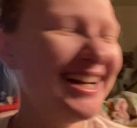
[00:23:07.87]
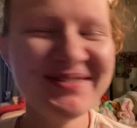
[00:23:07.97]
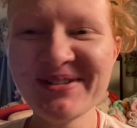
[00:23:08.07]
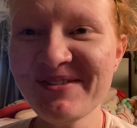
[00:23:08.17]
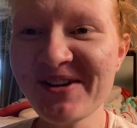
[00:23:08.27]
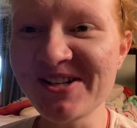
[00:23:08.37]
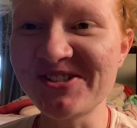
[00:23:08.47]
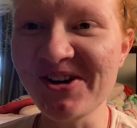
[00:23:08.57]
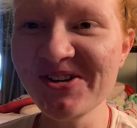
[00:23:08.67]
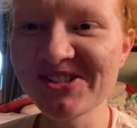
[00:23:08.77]
I've got
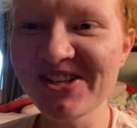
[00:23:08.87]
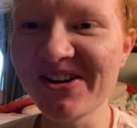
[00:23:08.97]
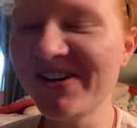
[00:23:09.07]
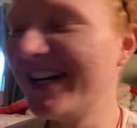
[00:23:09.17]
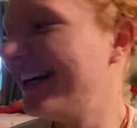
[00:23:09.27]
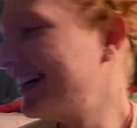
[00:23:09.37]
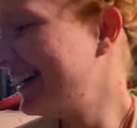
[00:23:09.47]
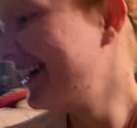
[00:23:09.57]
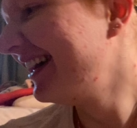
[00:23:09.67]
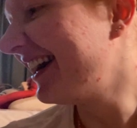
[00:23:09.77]
jokes, though.
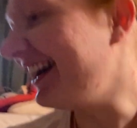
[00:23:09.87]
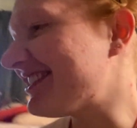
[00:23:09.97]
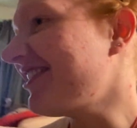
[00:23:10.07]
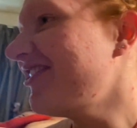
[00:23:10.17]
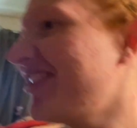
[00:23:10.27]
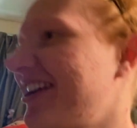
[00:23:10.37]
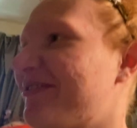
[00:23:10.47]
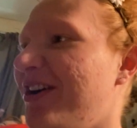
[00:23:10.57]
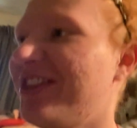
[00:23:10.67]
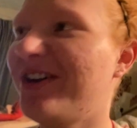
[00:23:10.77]
I certainly have
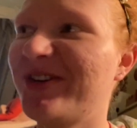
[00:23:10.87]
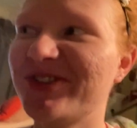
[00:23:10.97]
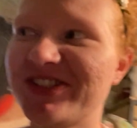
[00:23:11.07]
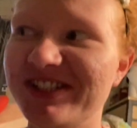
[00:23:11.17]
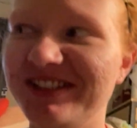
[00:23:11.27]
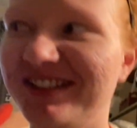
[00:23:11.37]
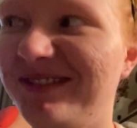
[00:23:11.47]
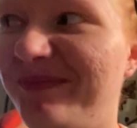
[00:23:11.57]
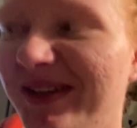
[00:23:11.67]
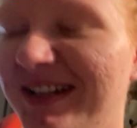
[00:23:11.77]
got those.
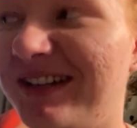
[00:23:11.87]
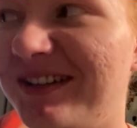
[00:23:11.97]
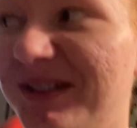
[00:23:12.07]
But,